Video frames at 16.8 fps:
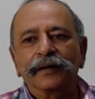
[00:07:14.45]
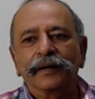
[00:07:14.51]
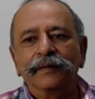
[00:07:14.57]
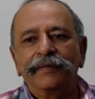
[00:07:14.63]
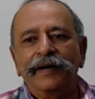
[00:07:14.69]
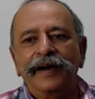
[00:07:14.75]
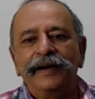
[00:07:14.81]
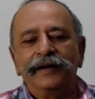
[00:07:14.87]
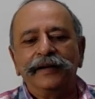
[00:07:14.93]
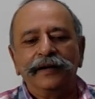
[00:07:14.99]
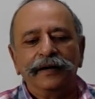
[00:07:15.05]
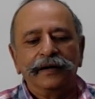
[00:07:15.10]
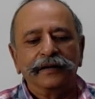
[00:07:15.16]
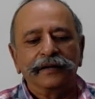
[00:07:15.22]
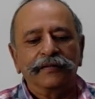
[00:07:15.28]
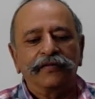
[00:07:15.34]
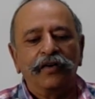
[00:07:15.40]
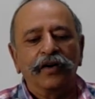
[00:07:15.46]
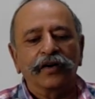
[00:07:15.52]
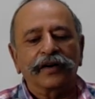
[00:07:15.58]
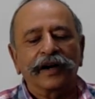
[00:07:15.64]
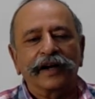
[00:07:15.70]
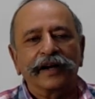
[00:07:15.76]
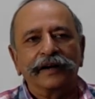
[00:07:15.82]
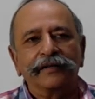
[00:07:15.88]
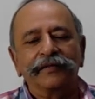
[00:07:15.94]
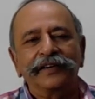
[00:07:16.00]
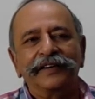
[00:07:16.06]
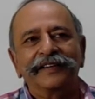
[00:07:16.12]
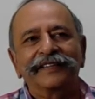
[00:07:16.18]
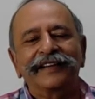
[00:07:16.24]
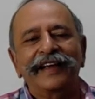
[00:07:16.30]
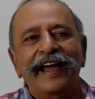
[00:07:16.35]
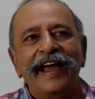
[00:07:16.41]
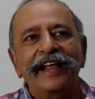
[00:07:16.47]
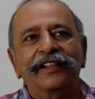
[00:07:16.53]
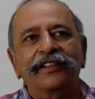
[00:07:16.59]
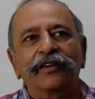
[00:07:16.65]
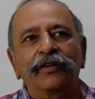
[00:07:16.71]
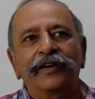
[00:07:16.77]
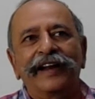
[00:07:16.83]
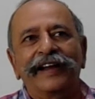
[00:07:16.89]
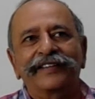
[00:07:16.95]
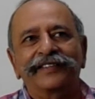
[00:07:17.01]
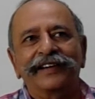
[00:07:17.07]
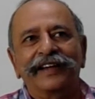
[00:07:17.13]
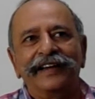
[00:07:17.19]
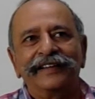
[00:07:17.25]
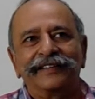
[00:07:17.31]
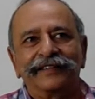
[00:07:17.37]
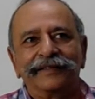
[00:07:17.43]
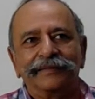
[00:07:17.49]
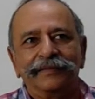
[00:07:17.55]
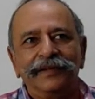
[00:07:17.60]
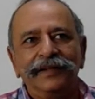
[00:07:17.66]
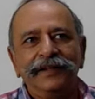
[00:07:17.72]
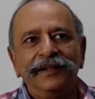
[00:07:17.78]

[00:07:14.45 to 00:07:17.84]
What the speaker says: divide here, the fault line, which is ethno-nationalism.